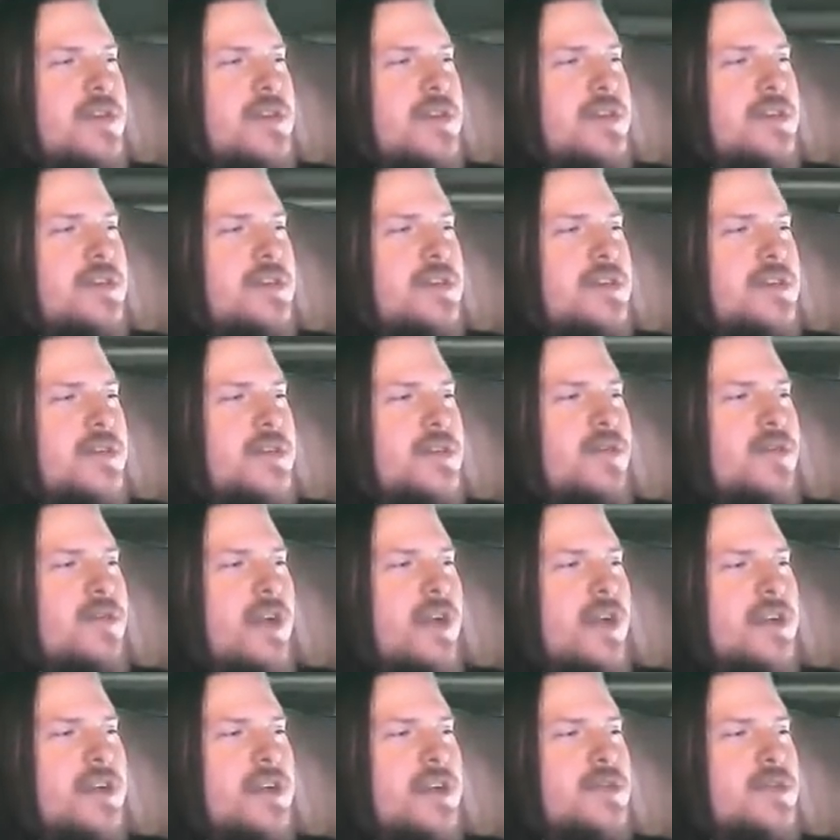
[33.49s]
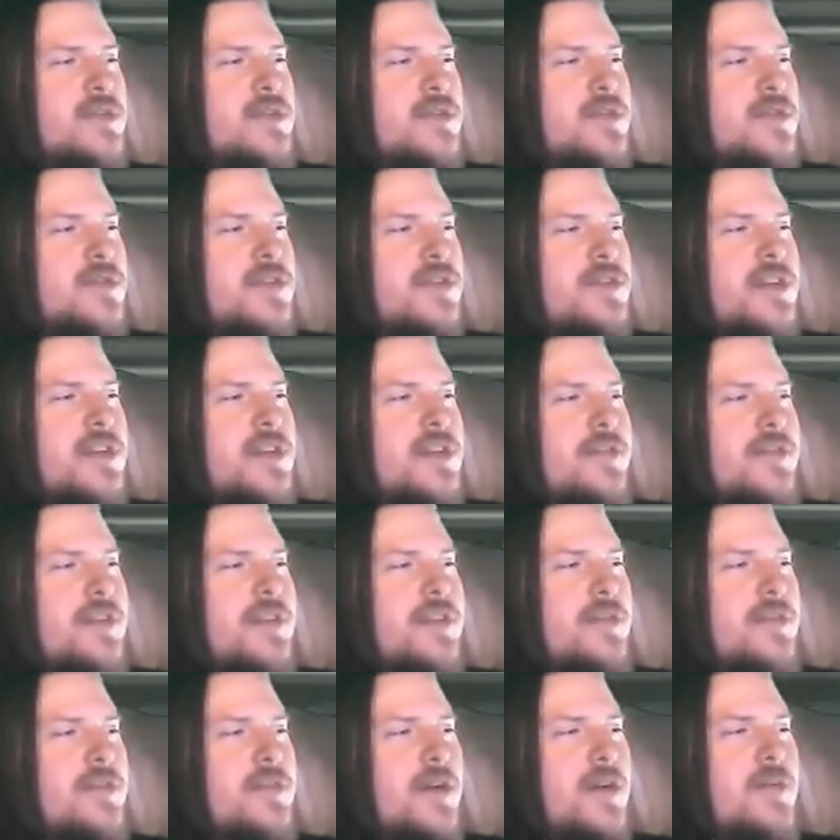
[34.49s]
This is a great tool. You
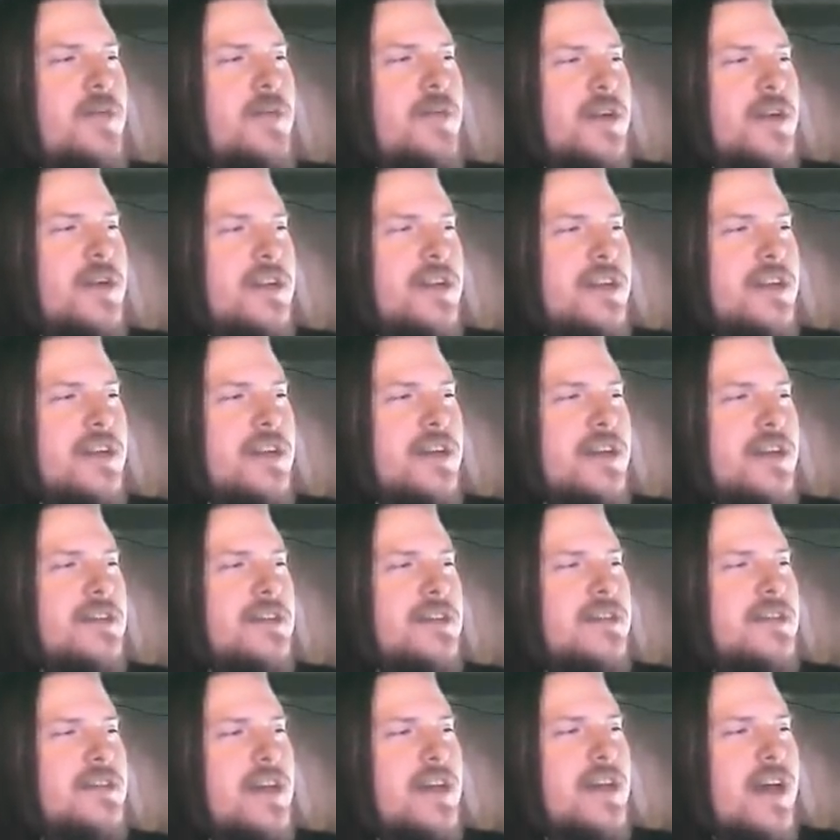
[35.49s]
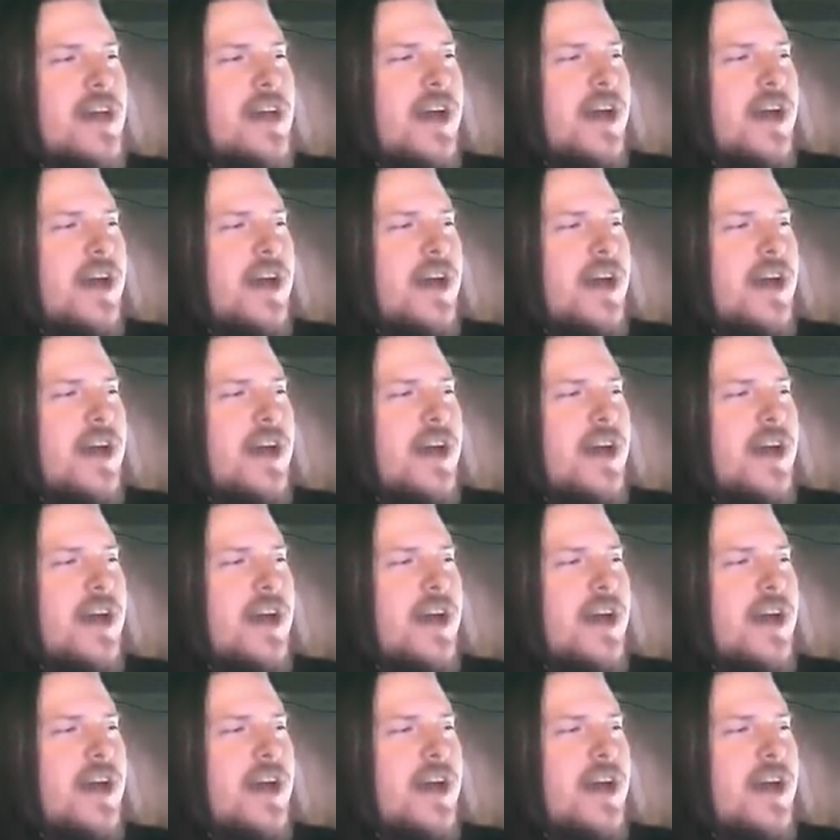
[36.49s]
definitely want one of these